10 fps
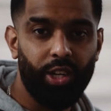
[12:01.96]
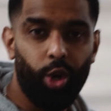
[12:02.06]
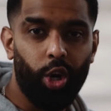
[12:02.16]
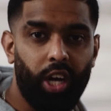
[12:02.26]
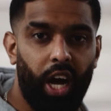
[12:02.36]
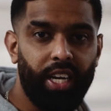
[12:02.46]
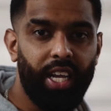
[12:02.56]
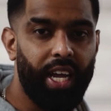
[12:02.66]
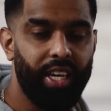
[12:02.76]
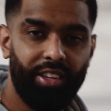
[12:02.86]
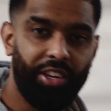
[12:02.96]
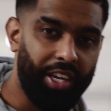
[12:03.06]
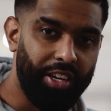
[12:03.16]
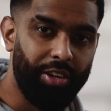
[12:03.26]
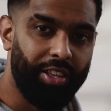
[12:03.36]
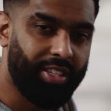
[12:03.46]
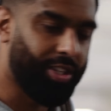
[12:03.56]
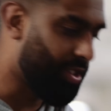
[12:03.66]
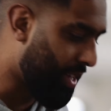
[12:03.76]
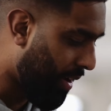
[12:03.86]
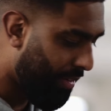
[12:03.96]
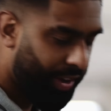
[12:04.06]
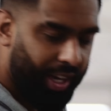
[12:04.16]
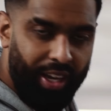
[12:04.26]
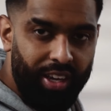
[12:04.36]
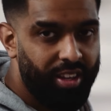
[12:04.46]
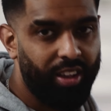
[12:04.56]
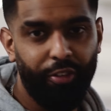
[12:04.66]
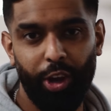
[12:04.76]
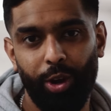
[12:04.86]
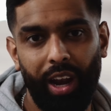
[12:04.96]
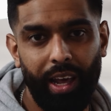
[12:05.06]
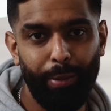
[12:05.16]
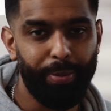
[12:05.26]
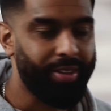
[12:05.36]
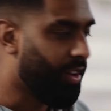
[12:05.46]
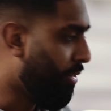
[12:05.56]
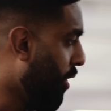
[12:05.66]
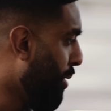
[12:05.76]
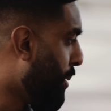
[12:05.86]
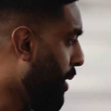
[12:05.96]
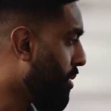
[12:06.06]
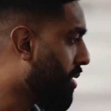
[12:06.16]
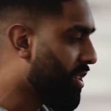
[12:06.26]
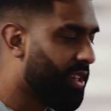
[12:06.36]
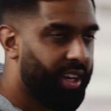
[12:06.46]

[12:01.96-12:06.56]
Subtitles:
door card done. You can do this yourself. Just few clips, few bolts,